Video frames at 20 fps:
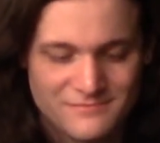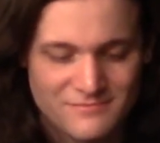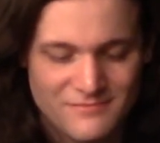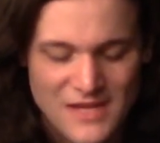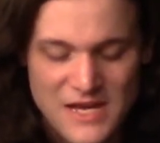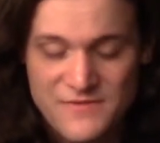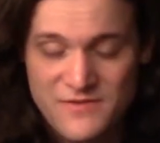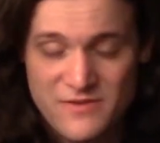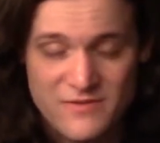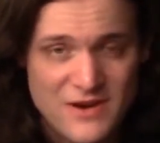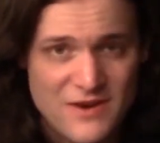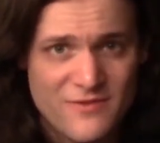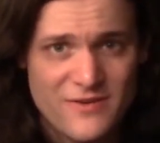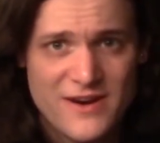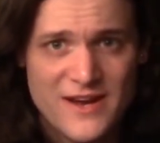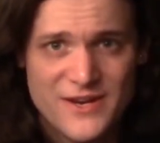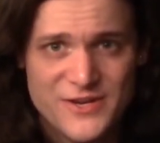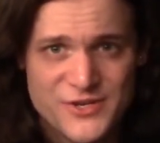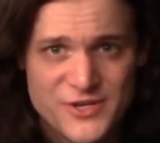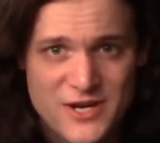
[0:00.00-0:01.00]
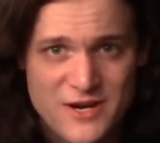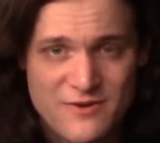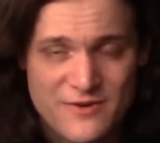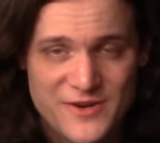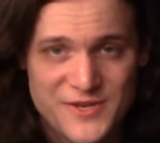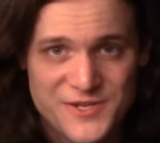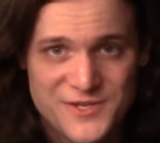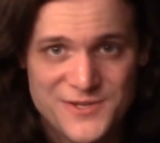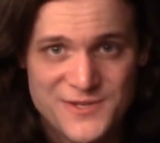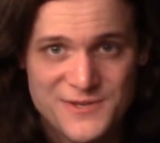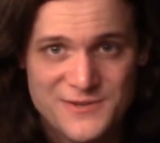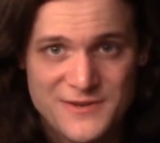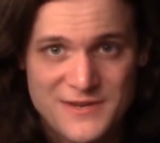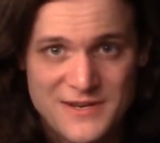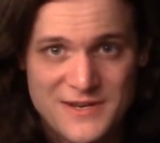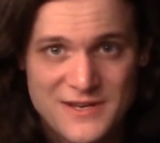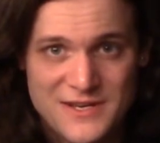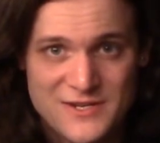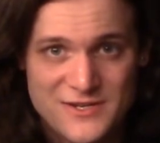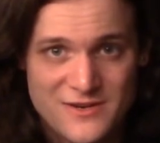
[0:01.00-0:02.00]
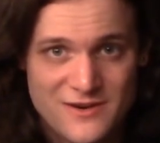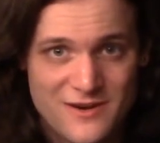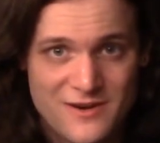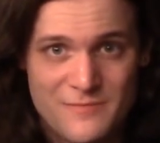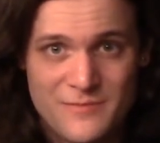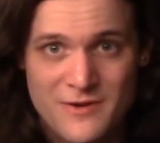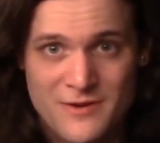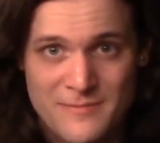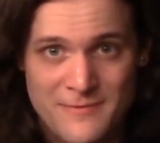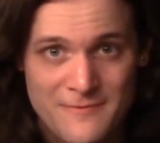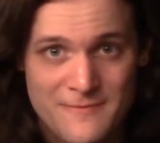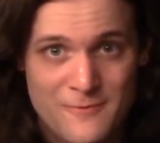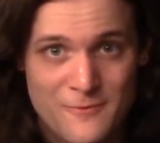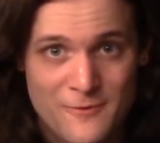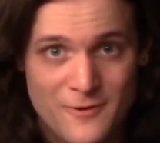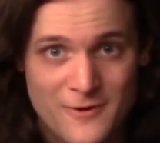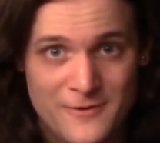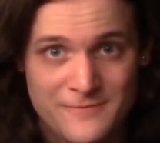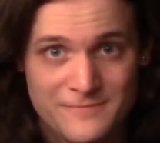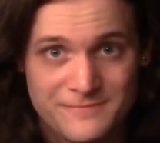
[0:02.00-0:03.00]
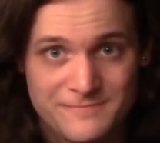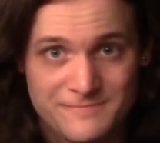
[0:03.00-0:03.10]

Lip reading: If you've never had cherry beer before,